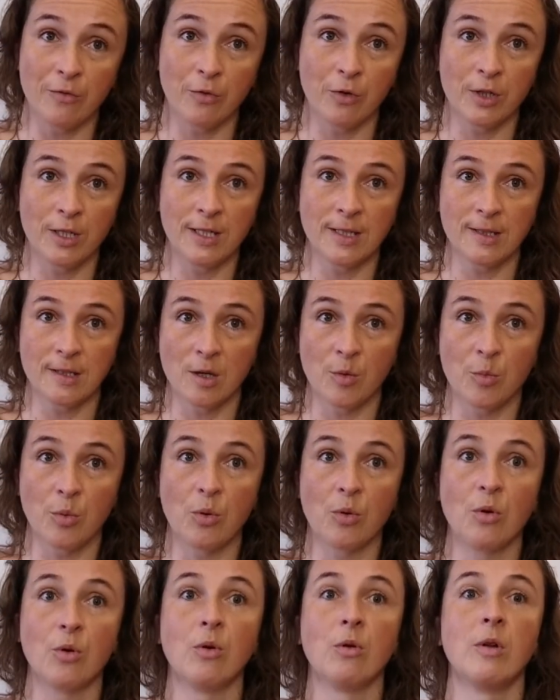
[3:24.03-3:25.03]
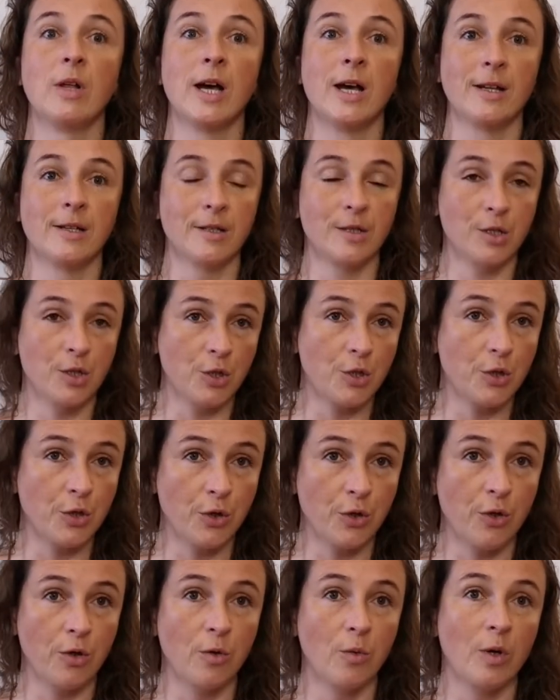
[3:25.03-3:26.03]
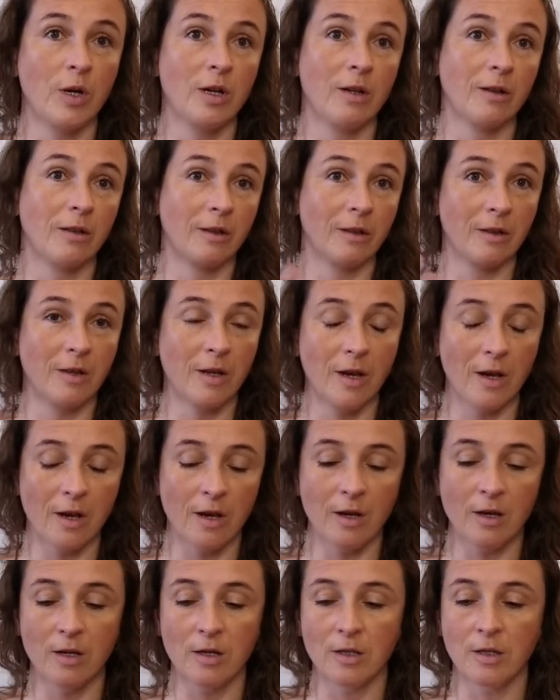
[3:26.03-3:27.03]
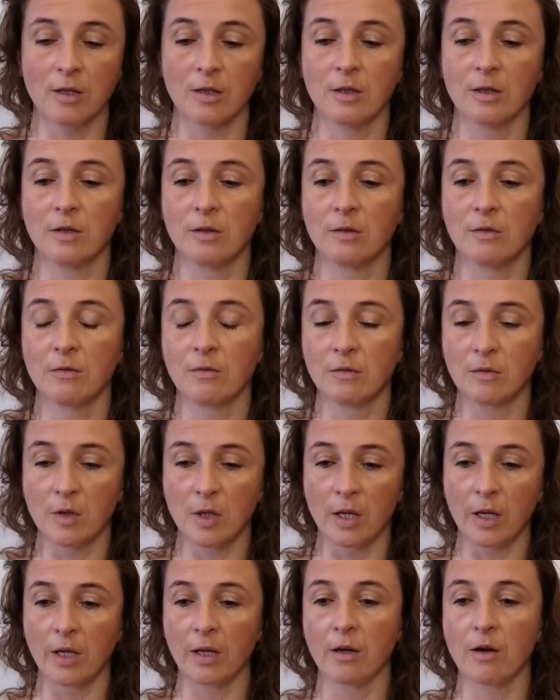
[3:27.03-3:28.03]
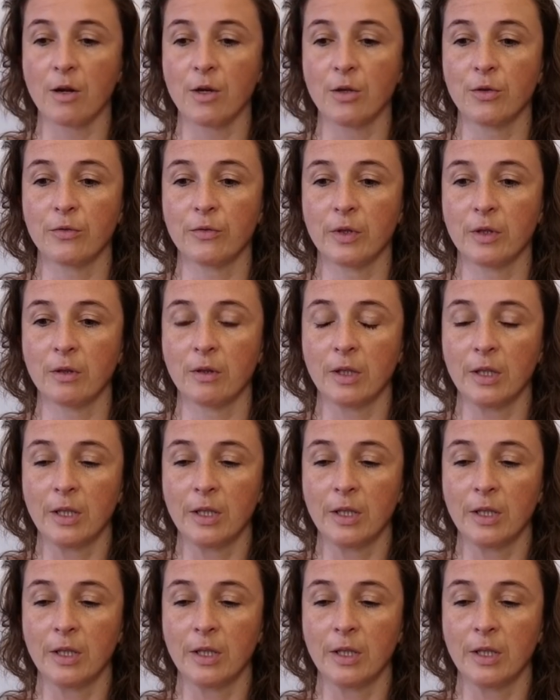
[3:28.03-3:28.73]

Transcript: for example, has to do with a kind of in